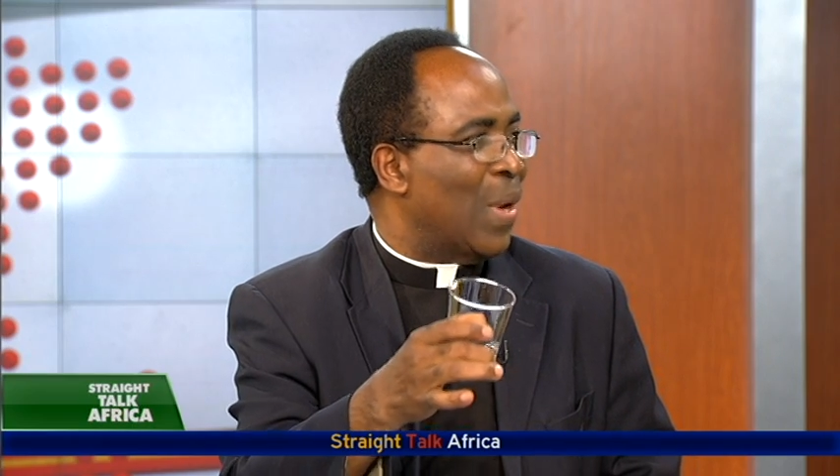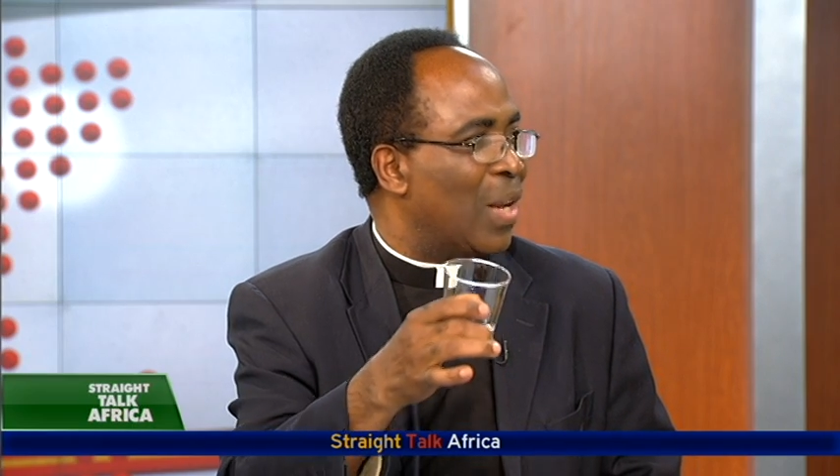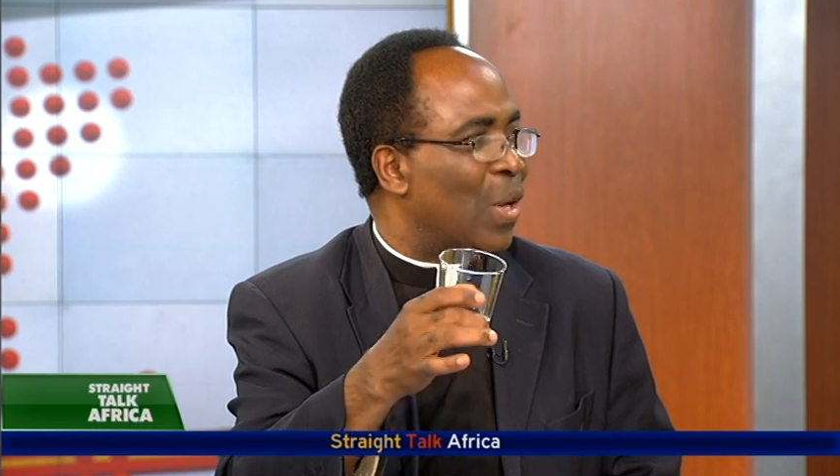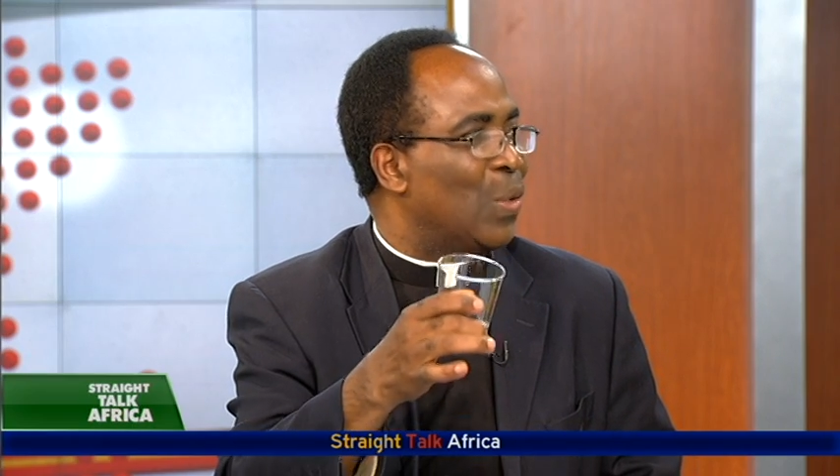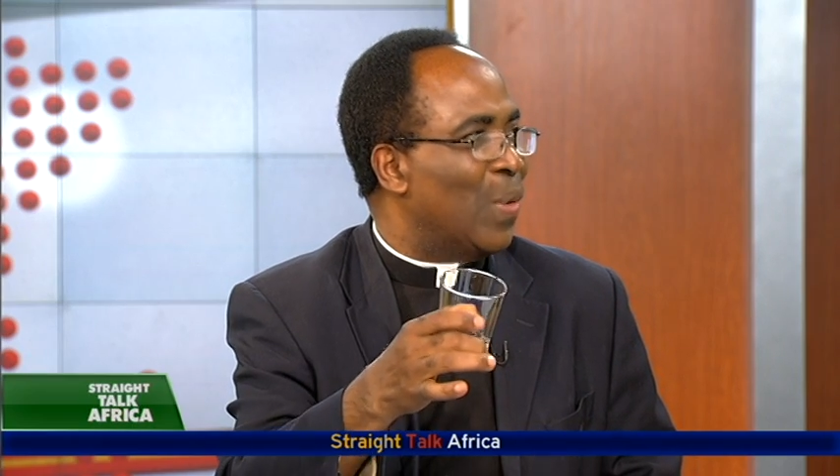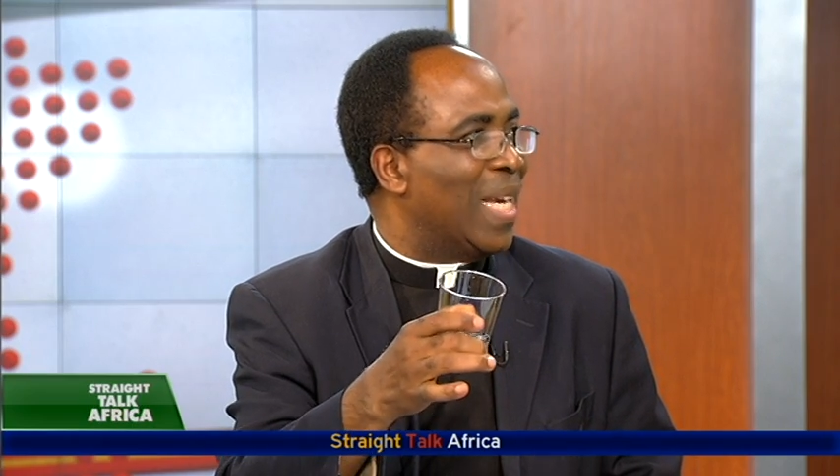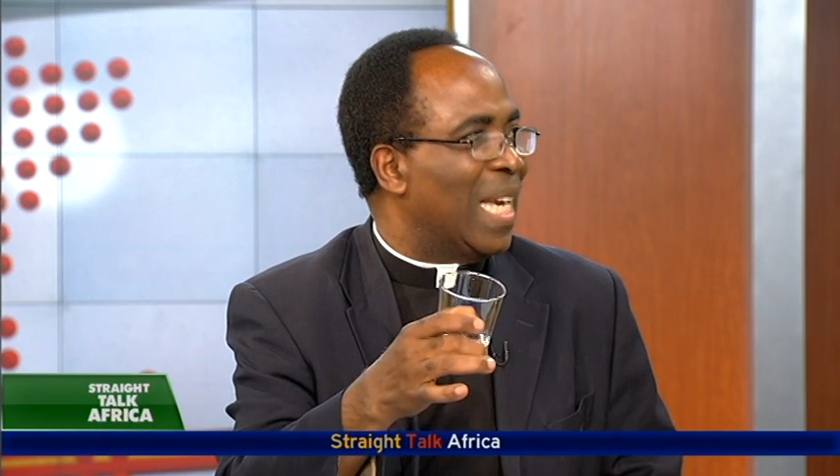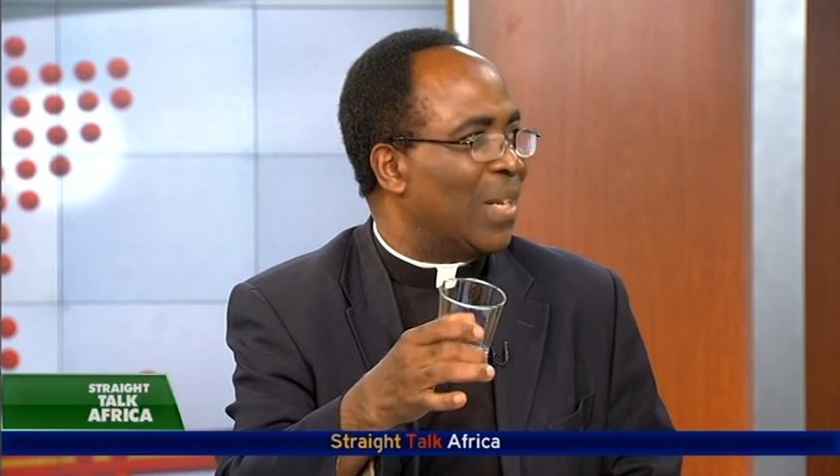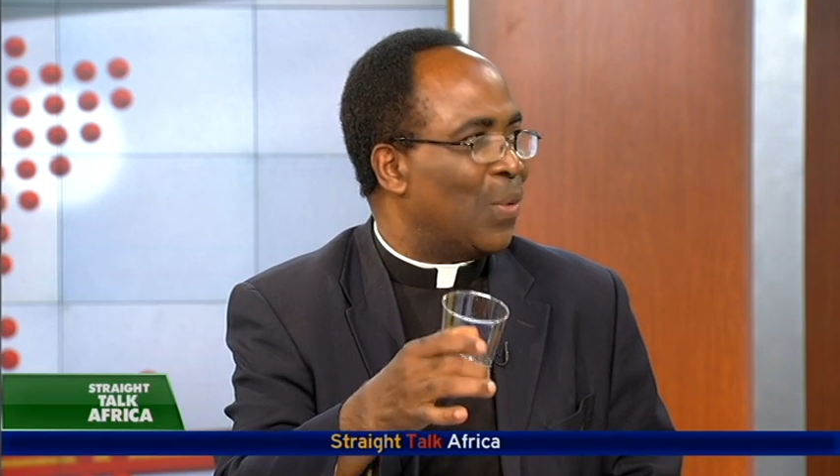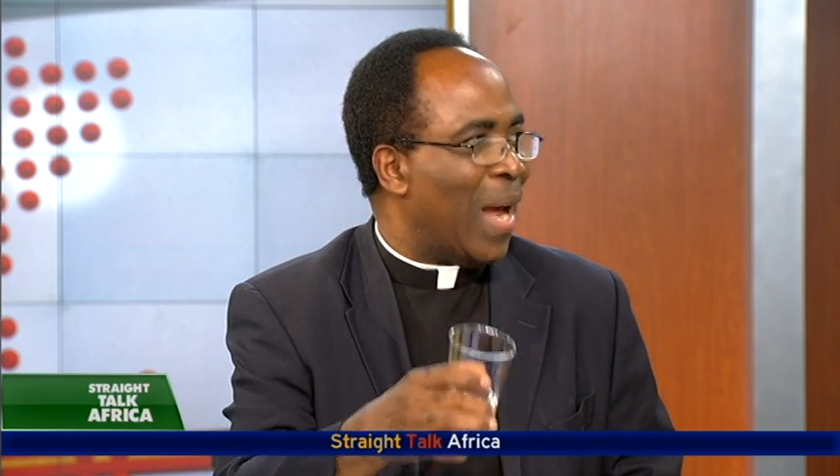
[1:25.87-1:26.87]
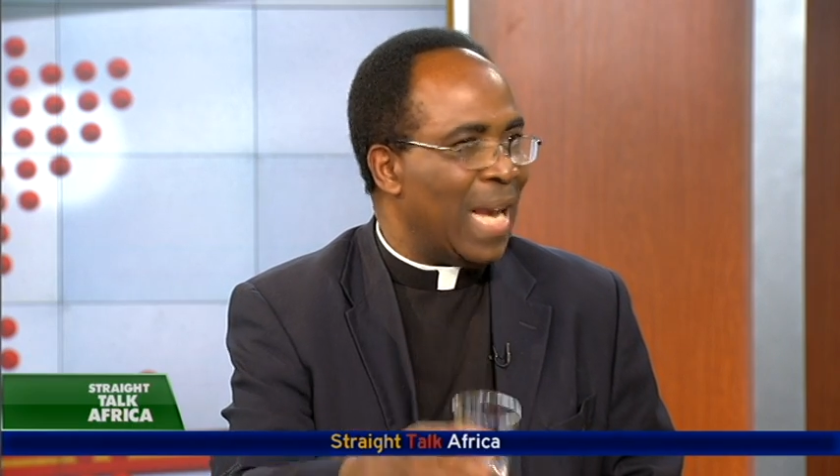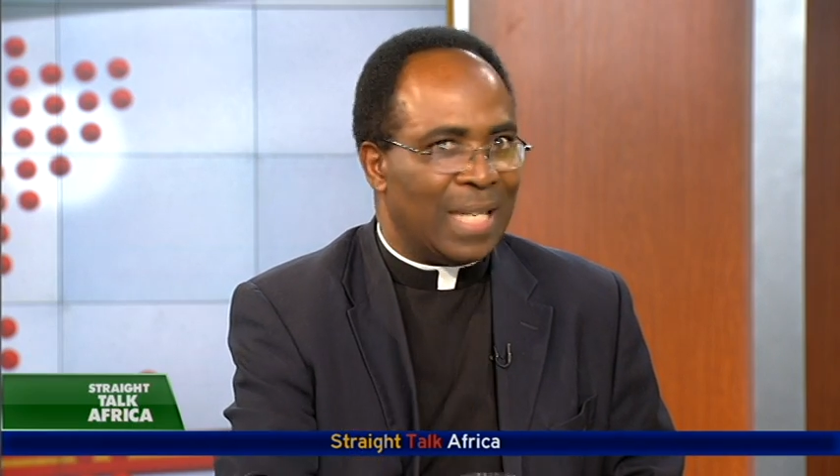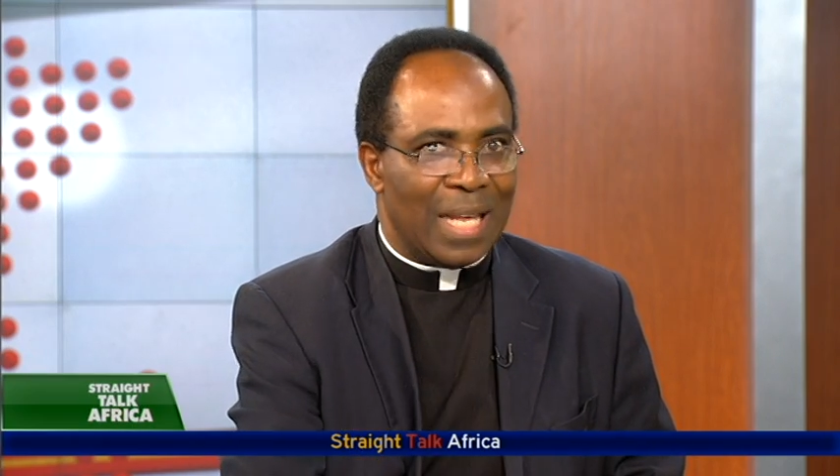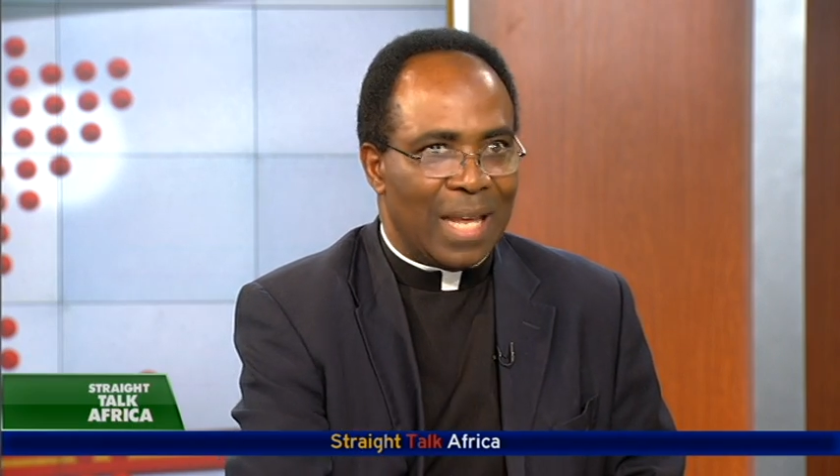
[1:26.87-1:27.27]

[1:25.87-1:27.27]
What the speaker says: you are not doing it right,